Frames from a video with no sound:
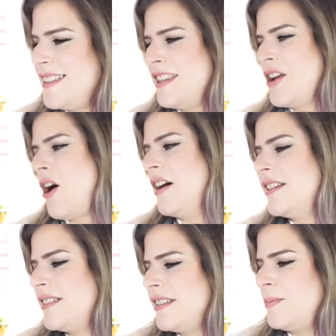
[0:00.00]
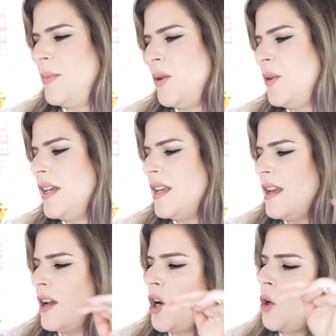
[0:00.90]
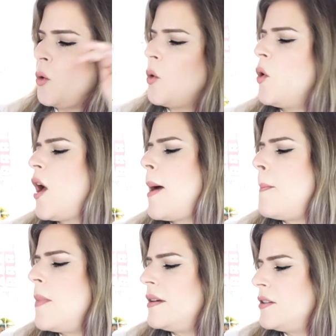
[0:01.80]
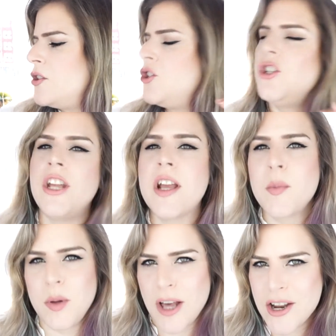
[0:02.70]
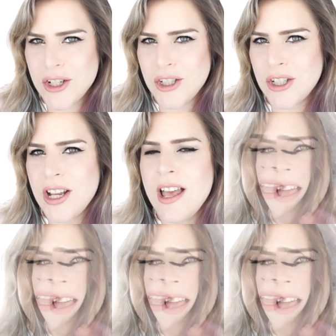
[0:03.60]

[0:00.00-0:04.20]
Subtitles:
the Honest Beauty Creme Cheek Blush.